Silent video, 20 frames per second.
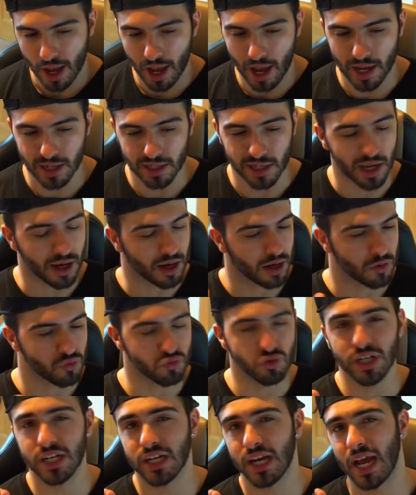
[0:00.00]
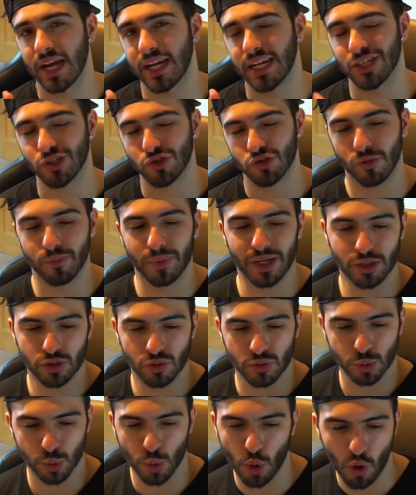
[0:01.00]
And yeah, really like the
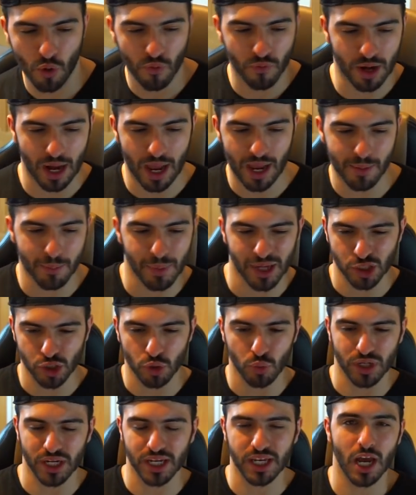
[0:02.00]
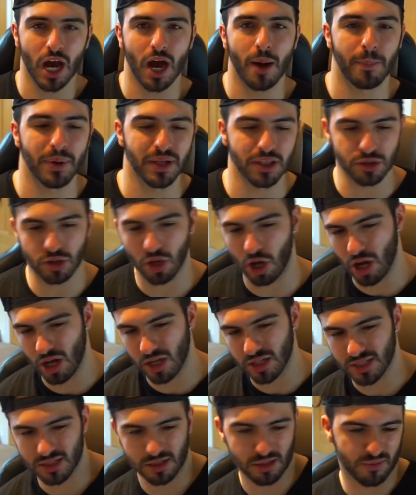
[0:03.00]
instrumental as well. Like, it makes you want to get up and
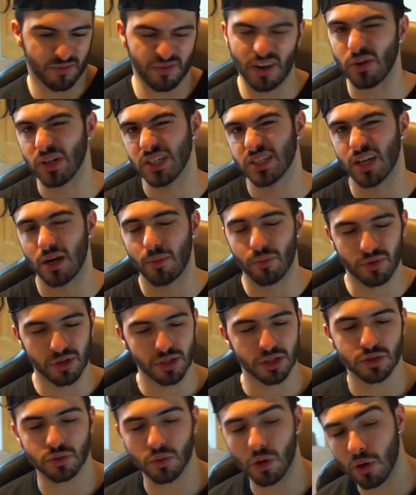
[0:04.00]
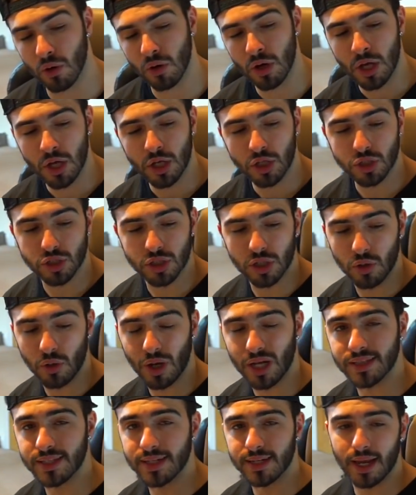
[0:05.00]
dance, and very summery as well. So
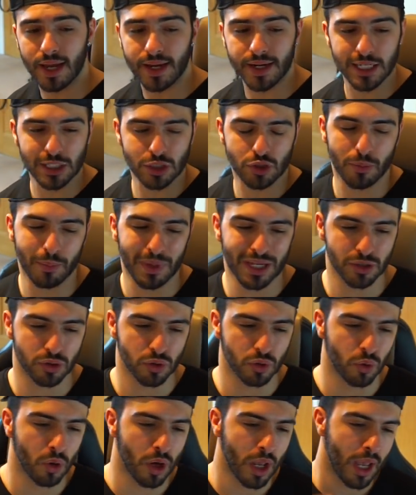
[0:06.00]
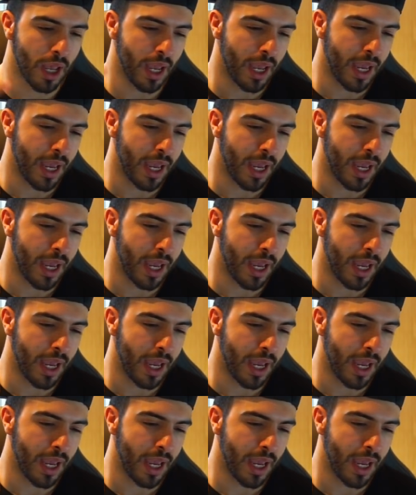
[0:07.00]
I did like the instrumental.